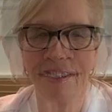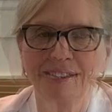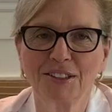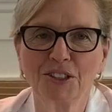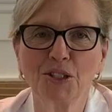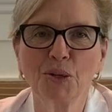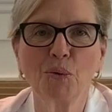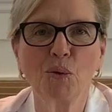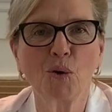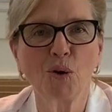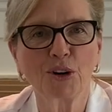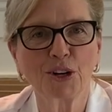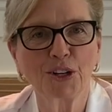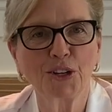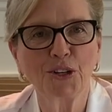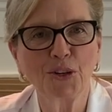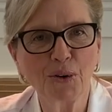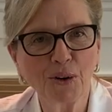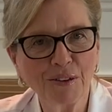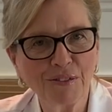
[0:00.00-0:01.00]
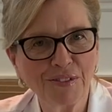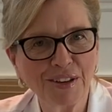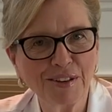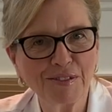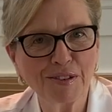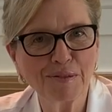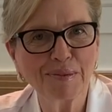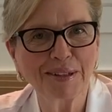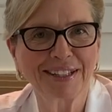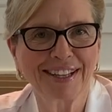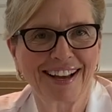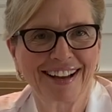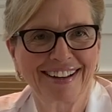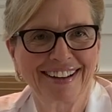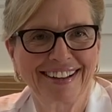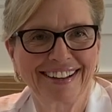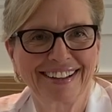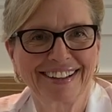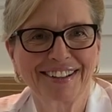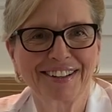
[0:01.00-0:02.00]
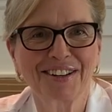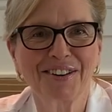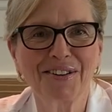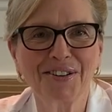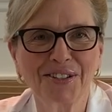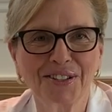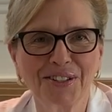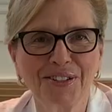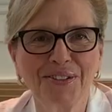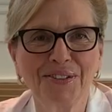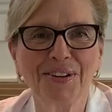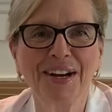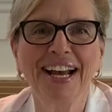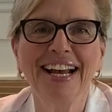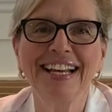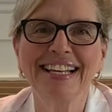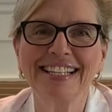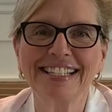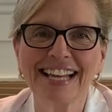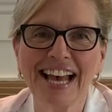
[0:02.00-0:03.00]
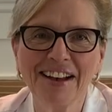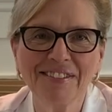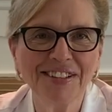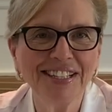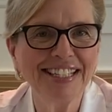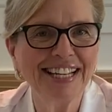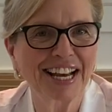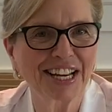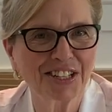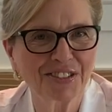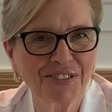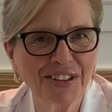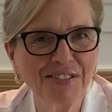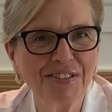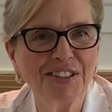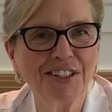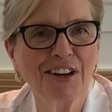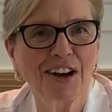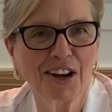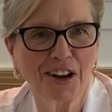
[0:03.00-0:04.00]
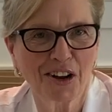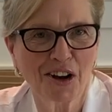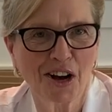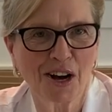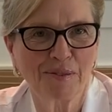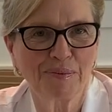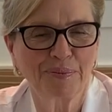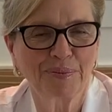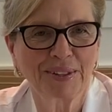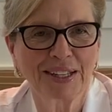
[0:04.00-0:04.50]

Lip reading: To order your Viva Milana, go to savvy-viva.com.